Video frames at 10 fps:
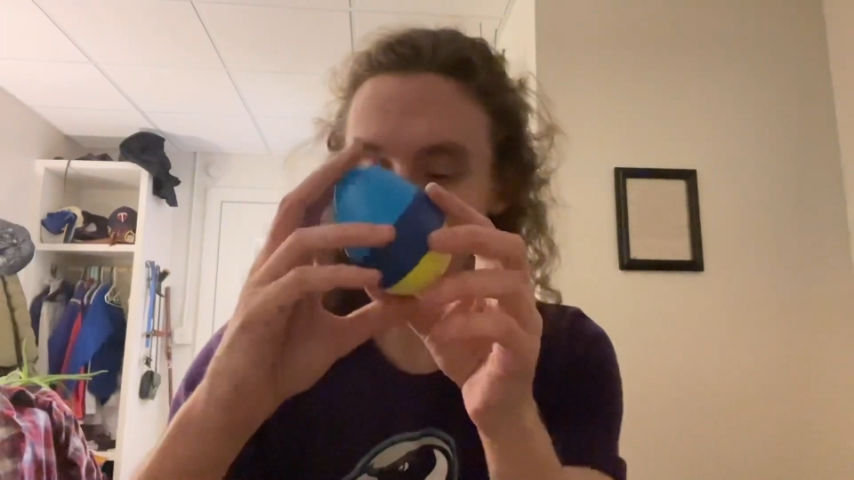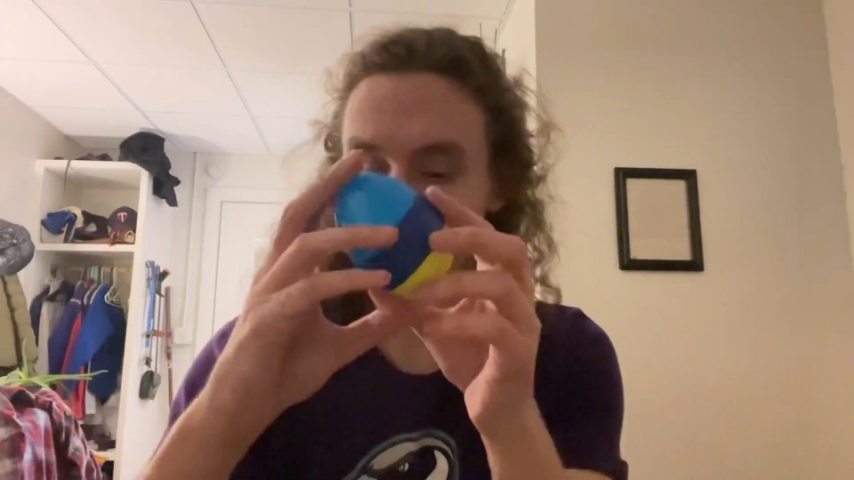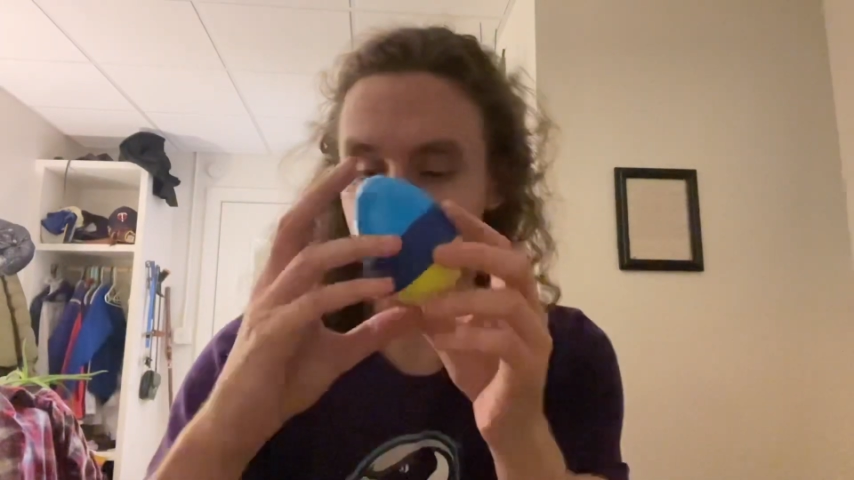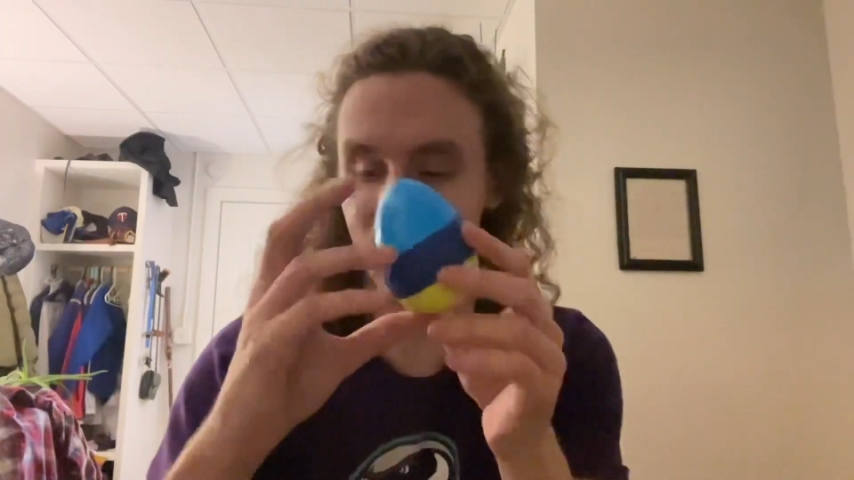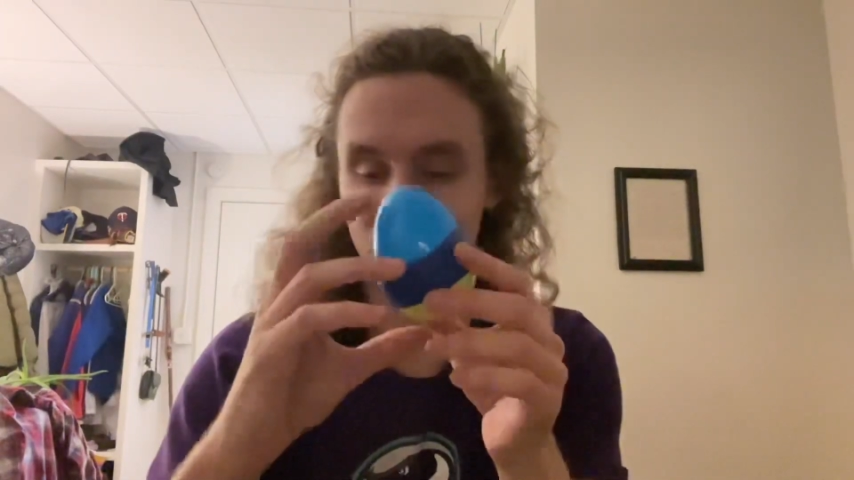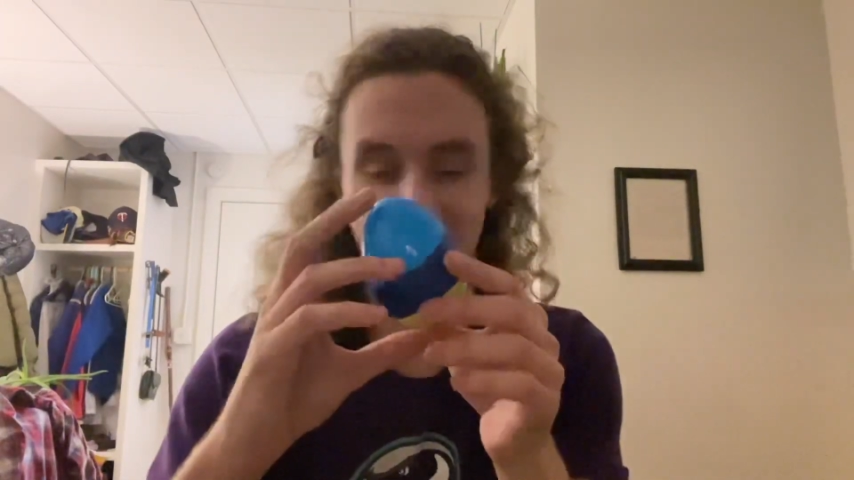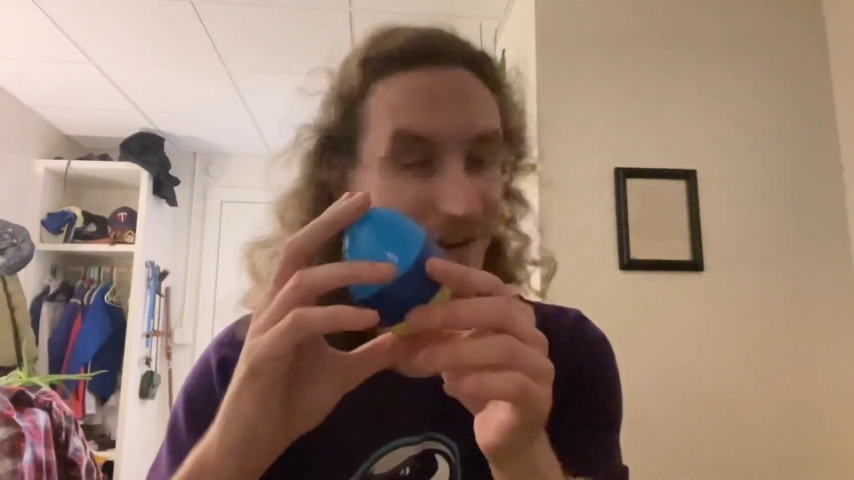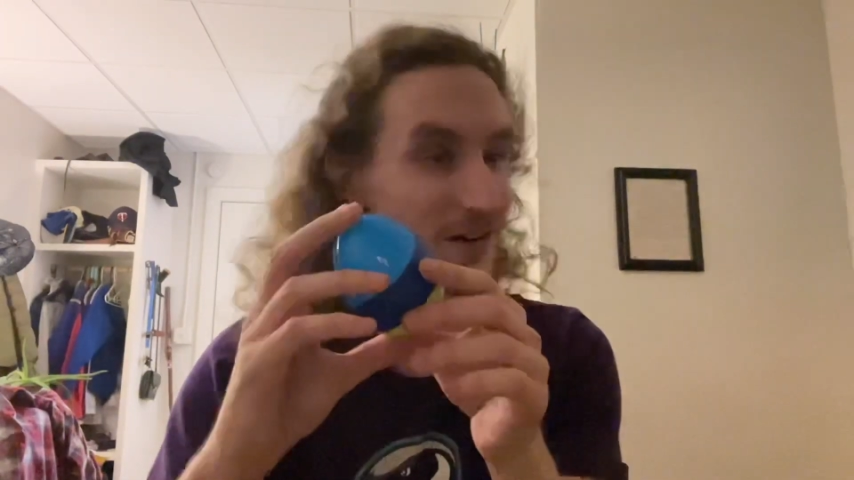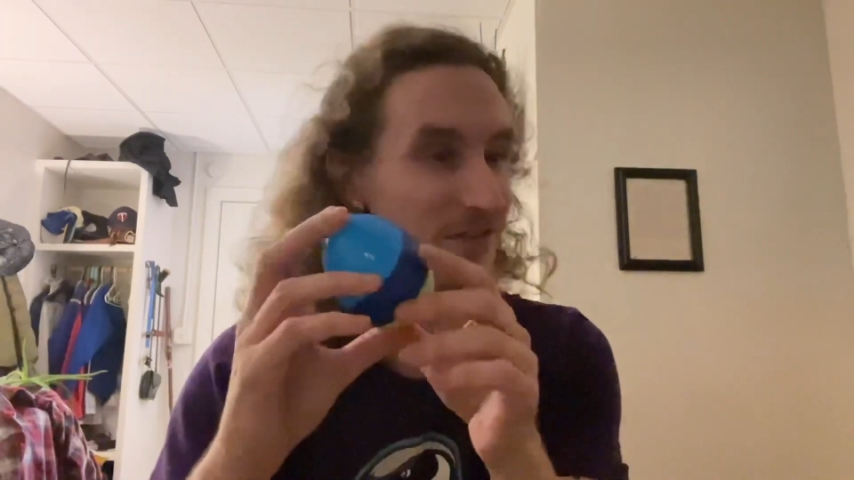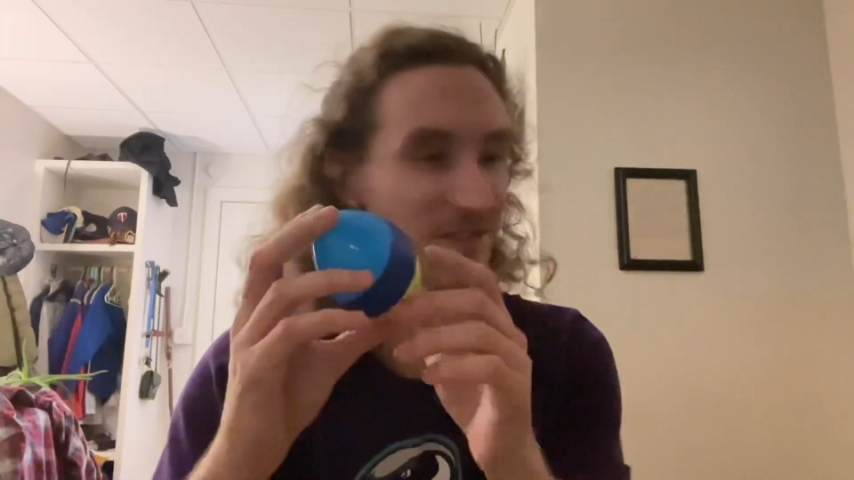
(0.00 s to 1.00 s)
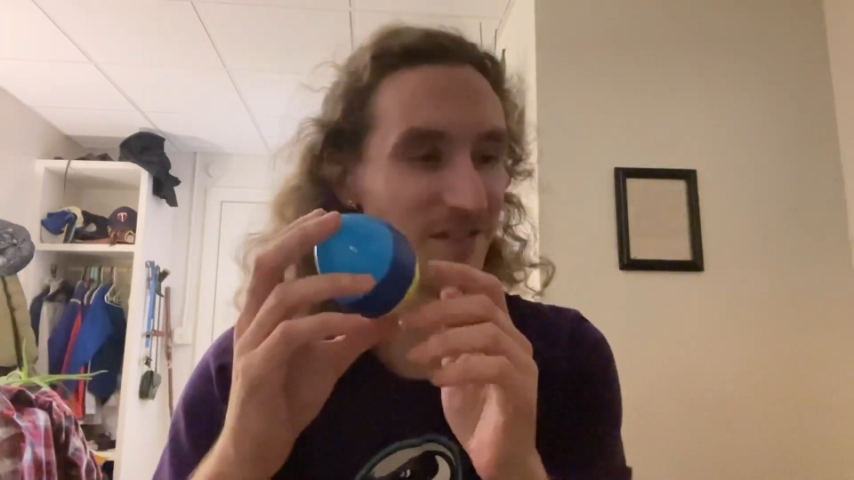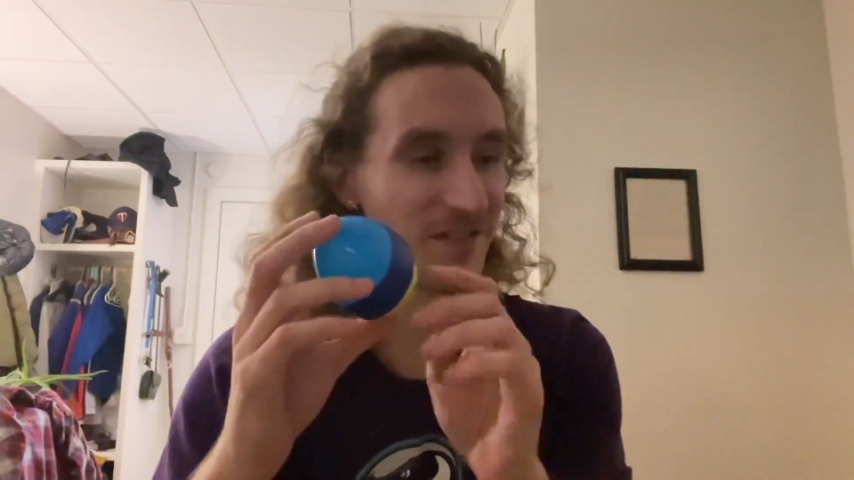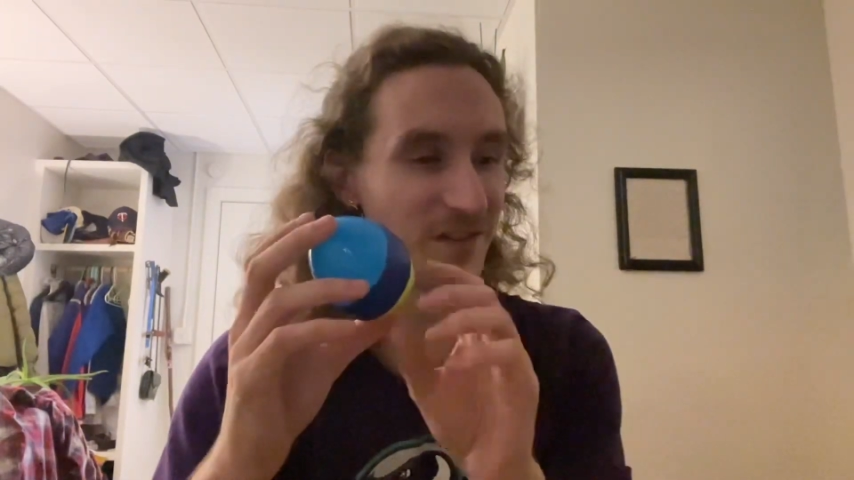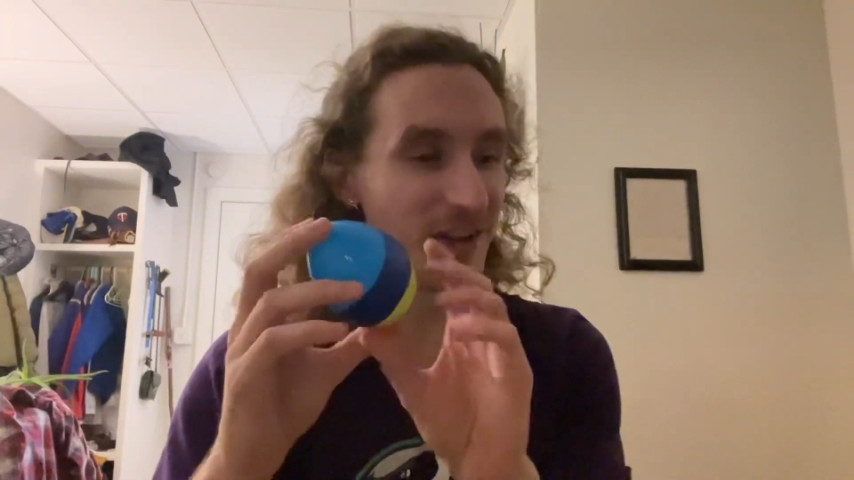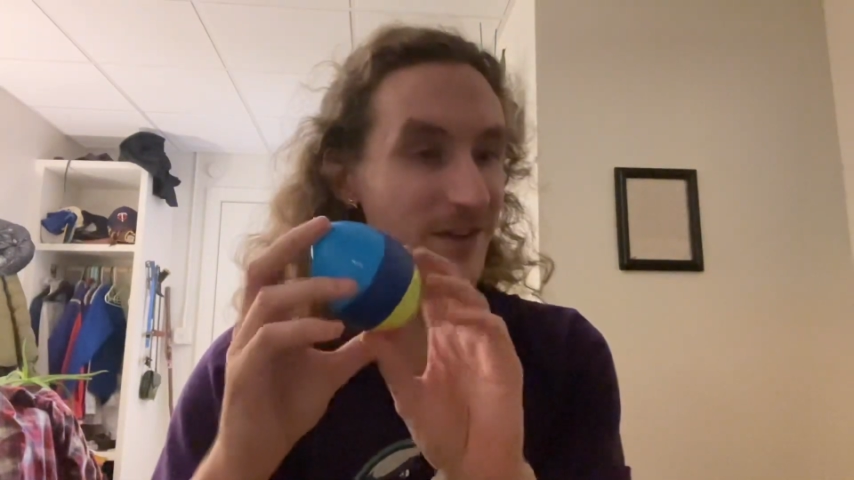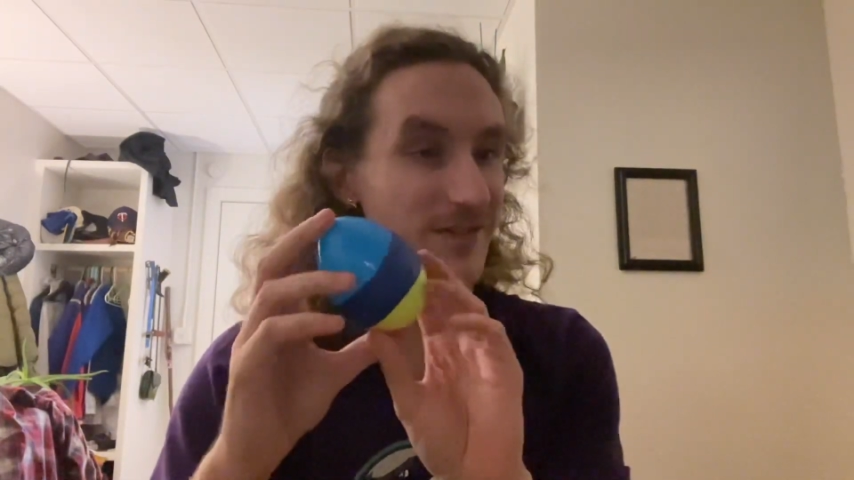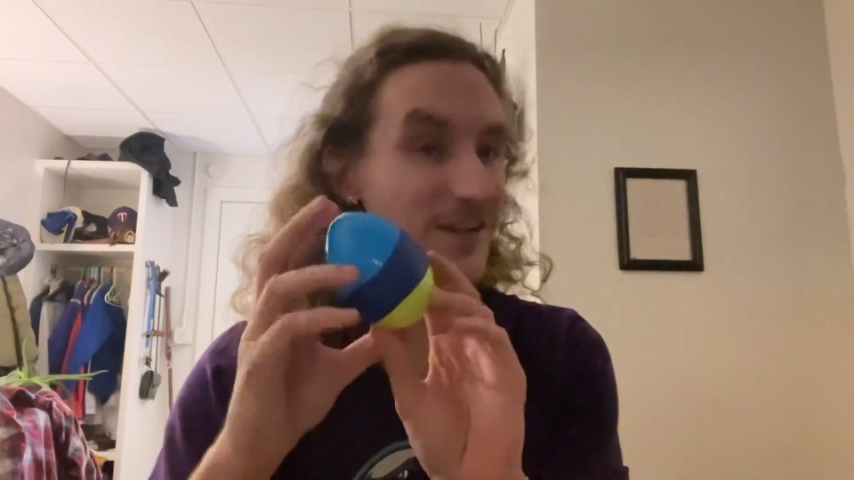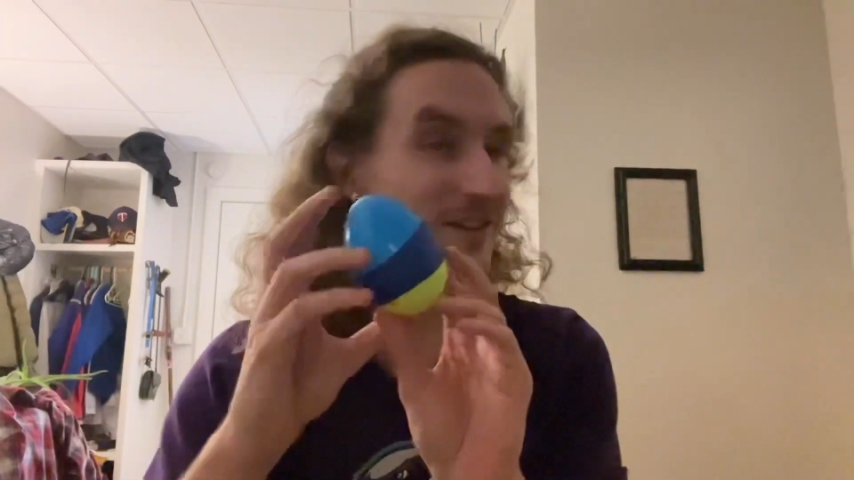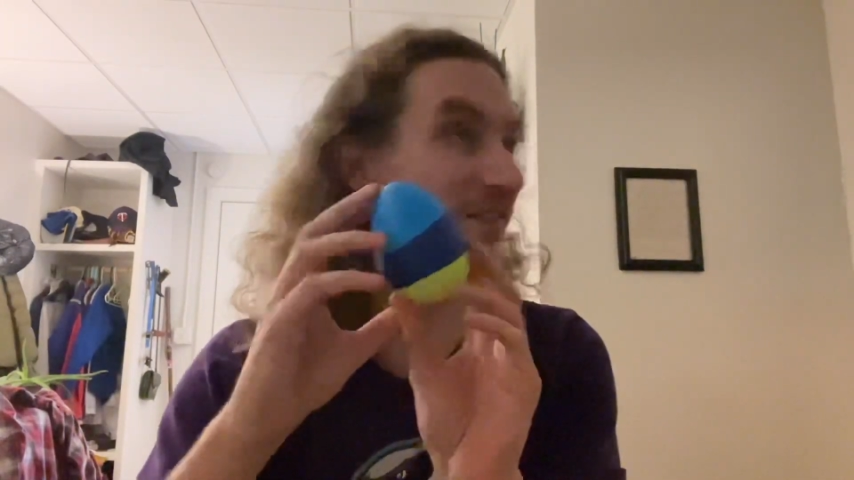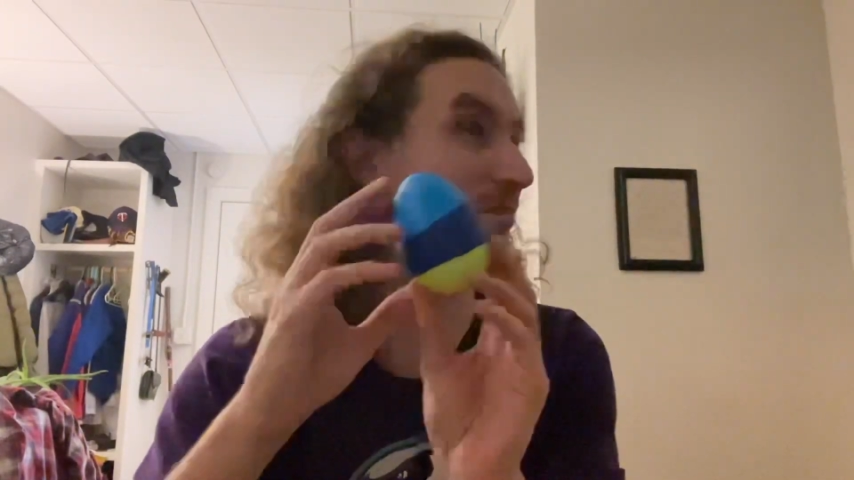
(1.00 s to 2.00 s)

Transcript: So this is a shaker that is